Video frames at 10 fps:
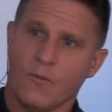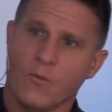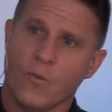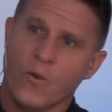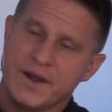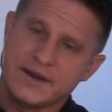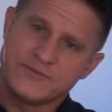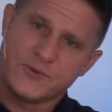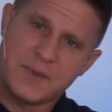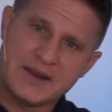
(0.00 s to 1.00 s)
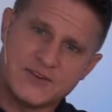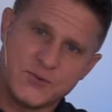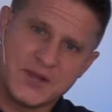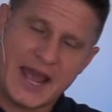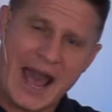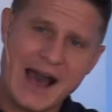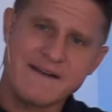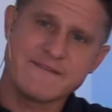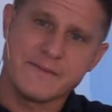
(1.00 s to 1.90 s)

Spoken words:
what information we have